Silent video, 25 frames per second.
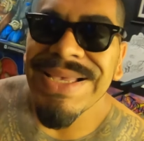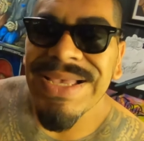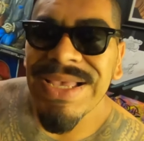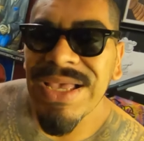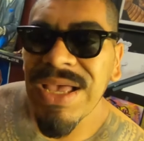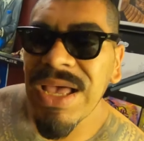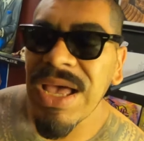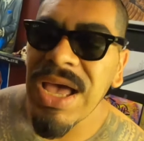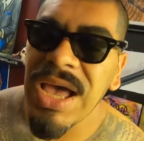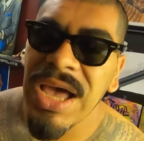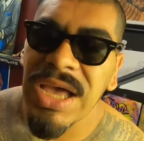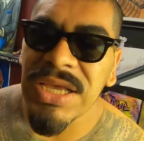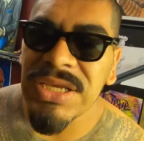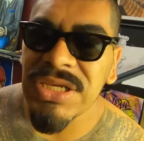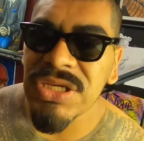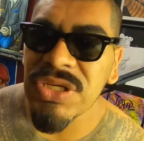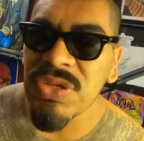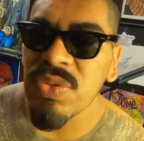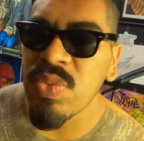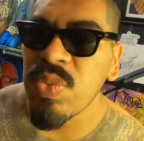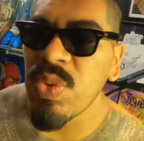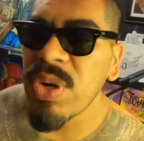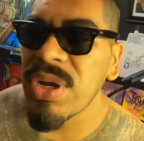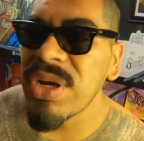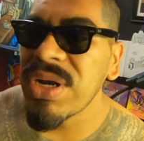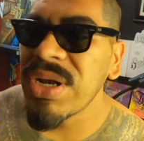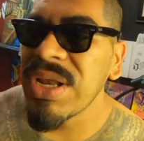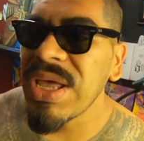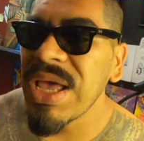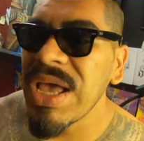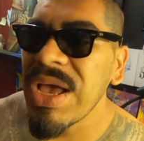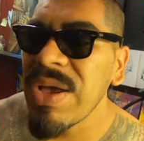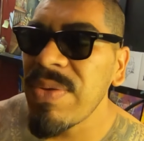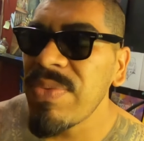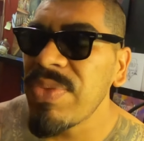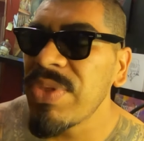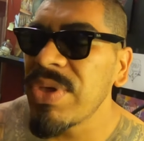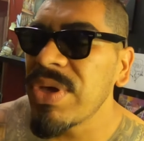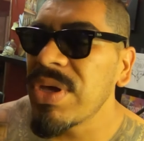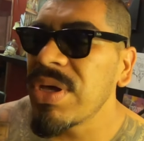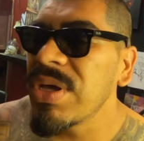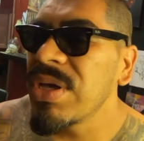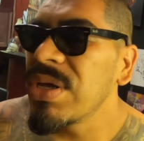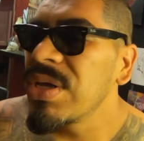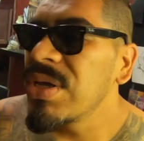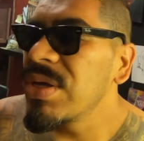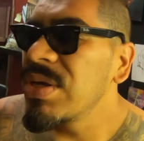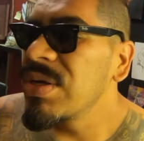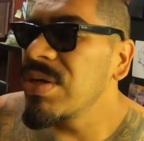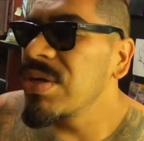I just wanted to have the
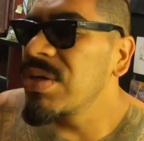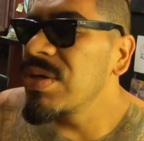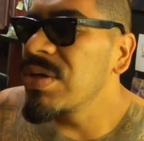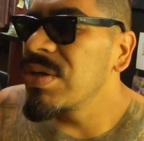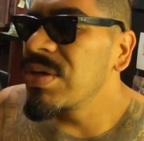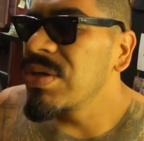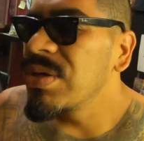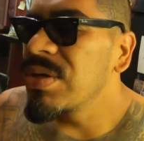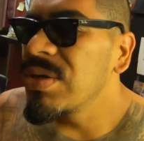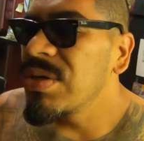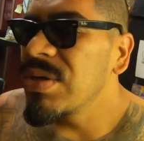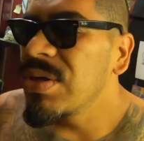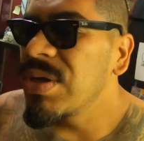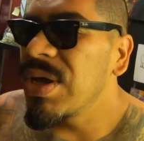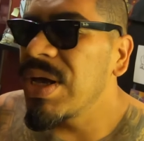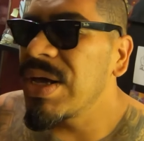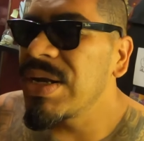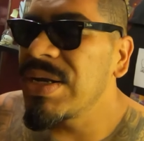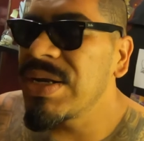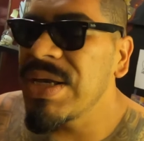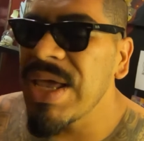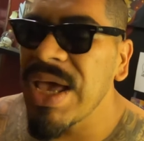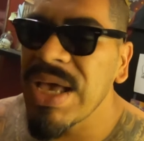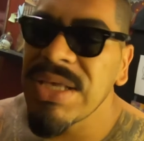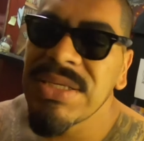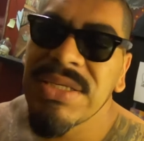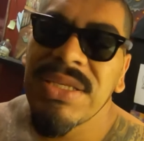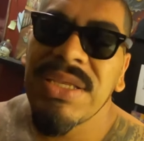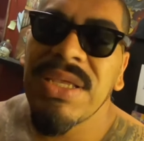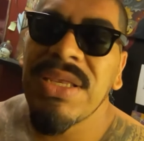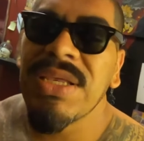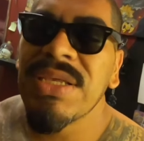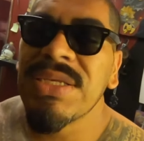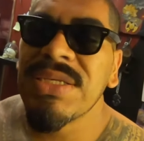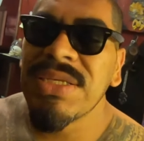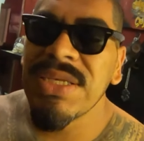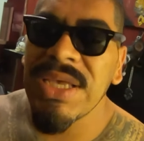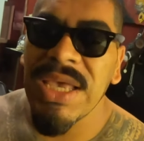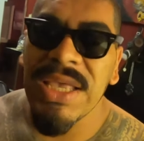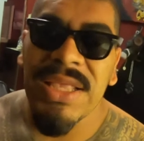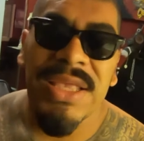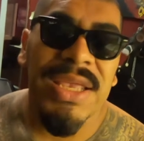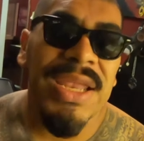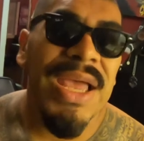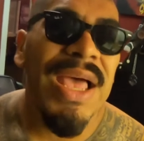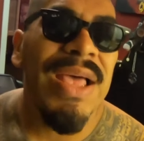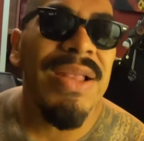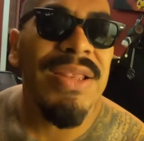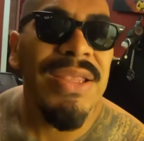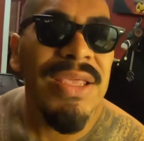audacity to say that
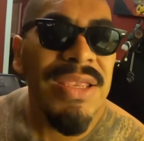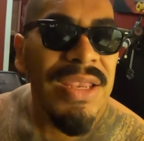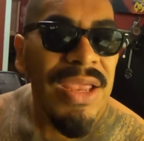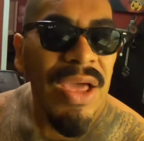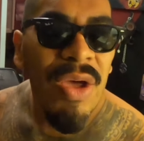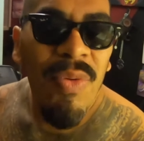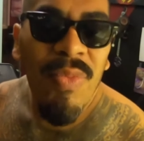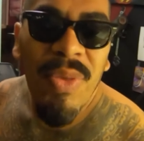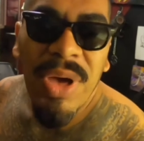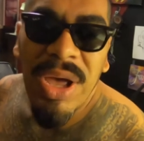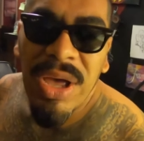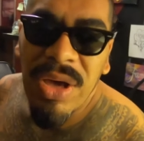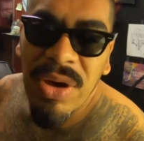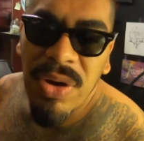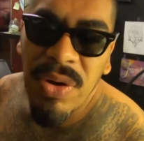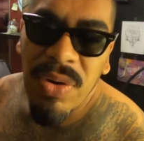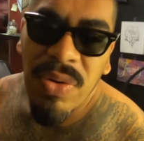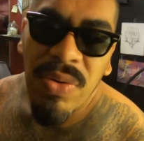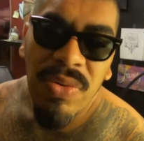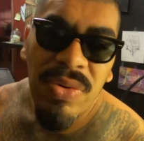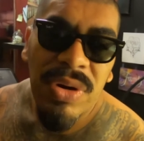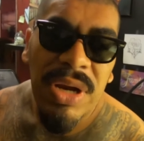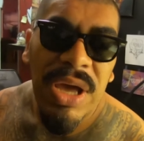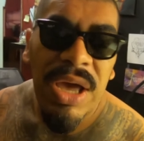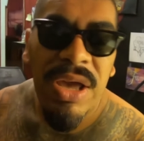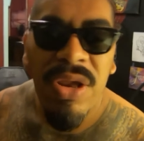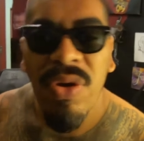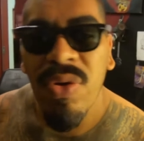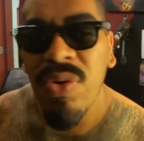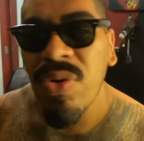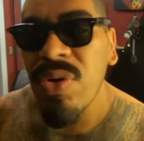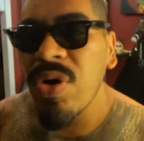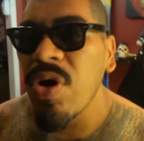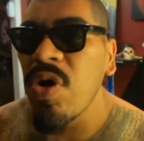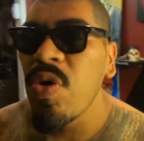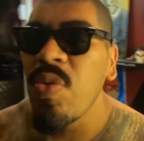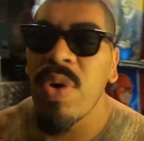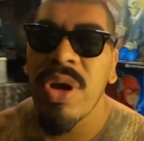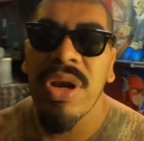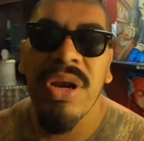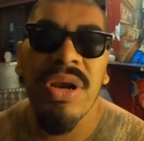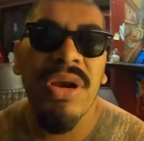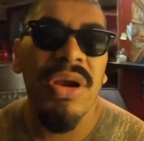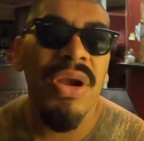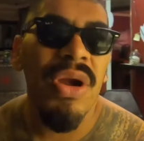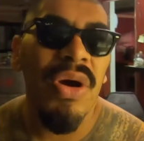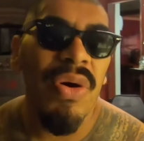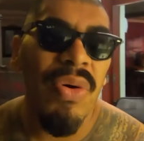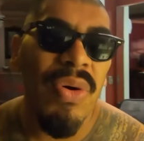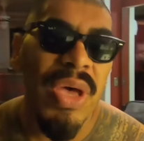I did it on my own. I don't
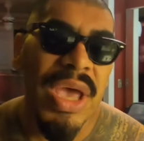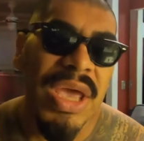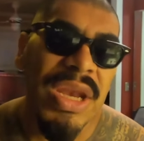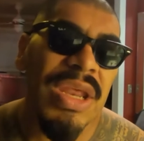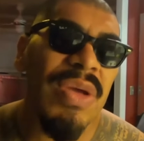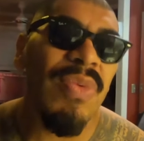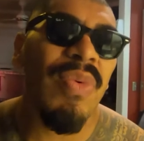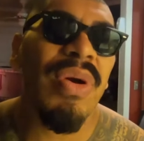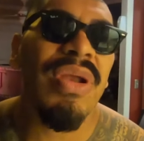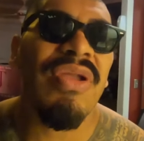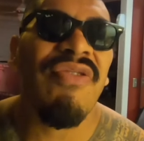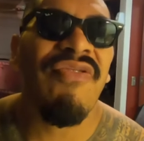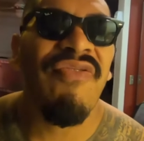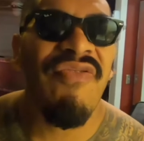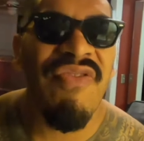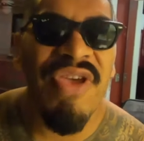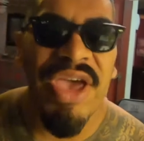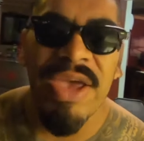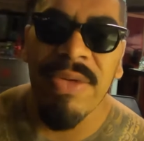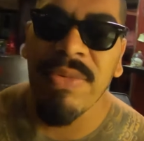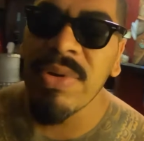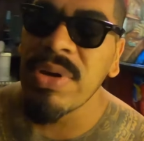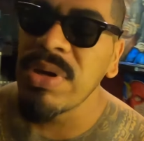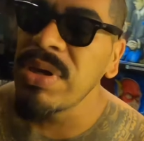owe anyone a favor, I